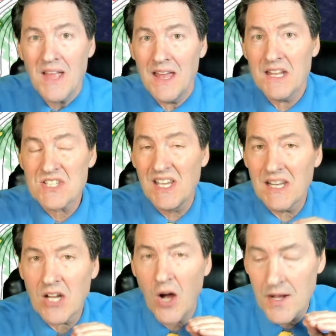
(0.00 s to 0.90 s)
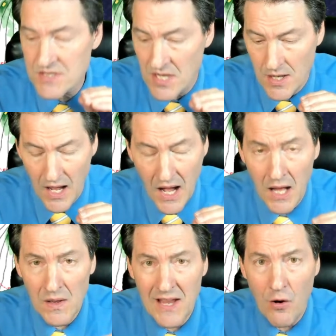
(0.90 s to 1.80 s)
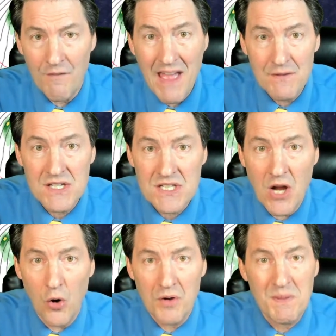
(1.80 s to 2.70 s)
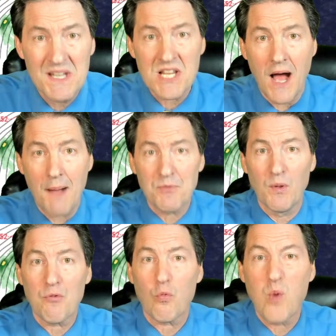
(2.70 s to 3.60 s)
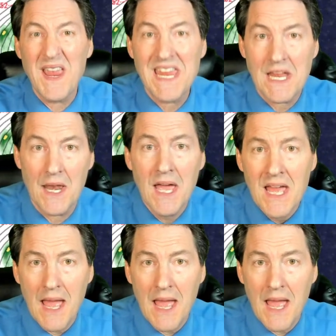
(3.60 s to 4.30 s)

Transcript: and it's going to cause a layer of heavy snow to be topped with rain